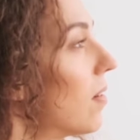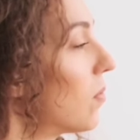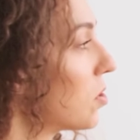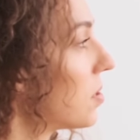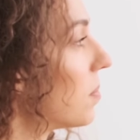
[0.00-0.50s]

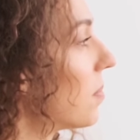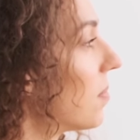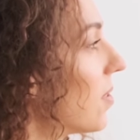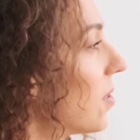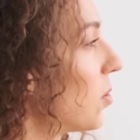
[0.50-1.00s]
favor to the
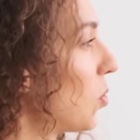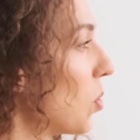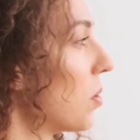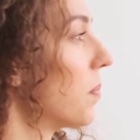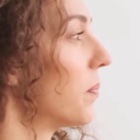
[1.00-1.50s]
company,
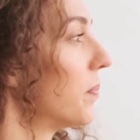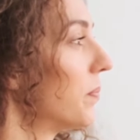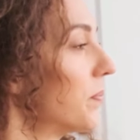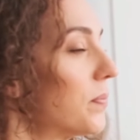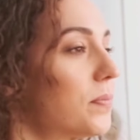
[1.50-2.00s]

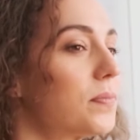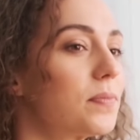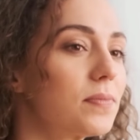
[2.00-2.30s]
this shows